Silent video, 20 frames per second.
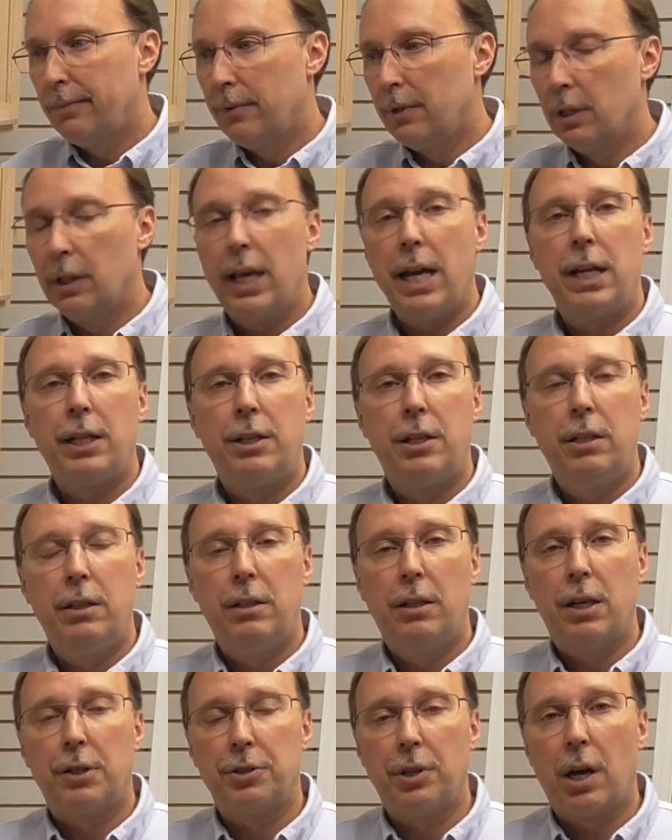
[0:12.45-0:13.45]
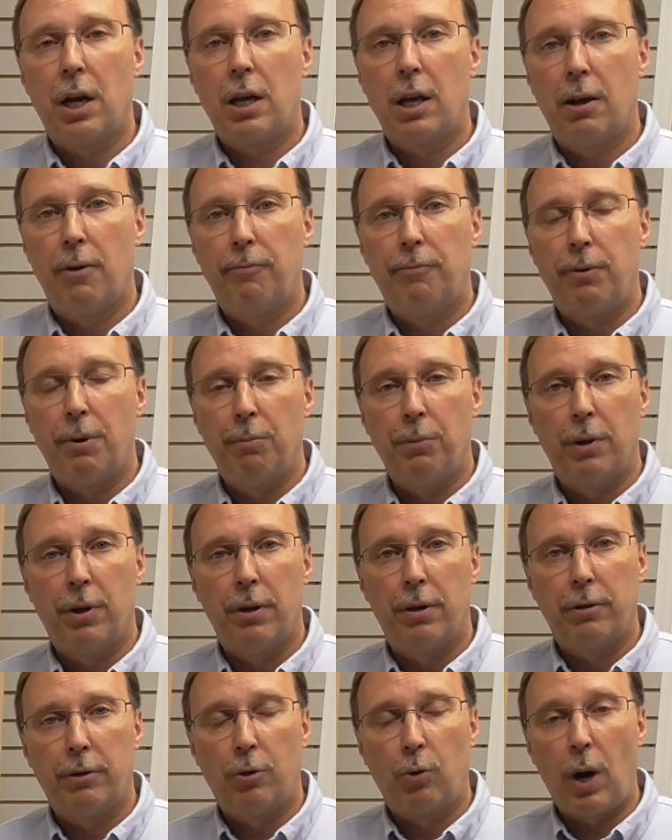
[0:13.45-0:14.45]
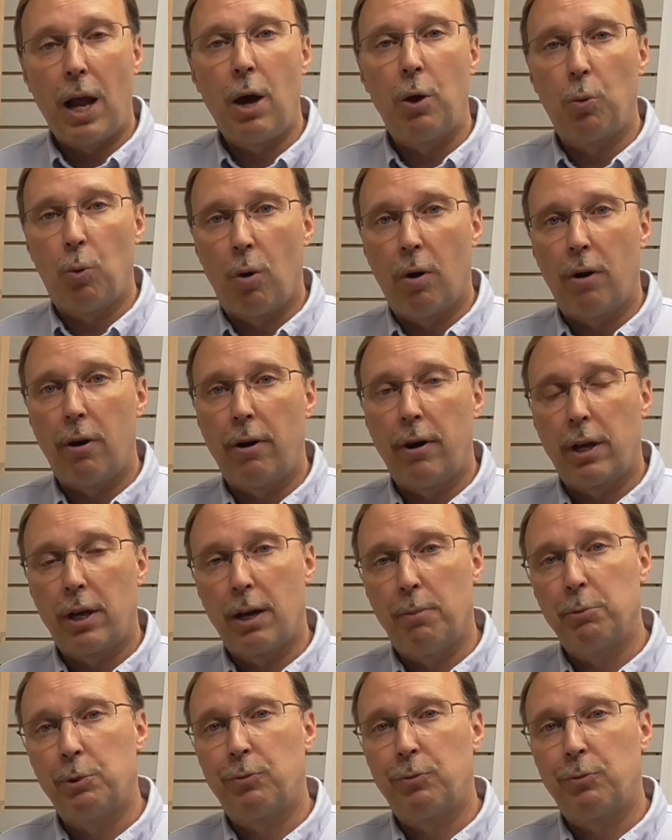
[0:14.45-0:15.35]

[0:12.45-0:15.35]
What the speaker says: the lead does not come from the groundwater,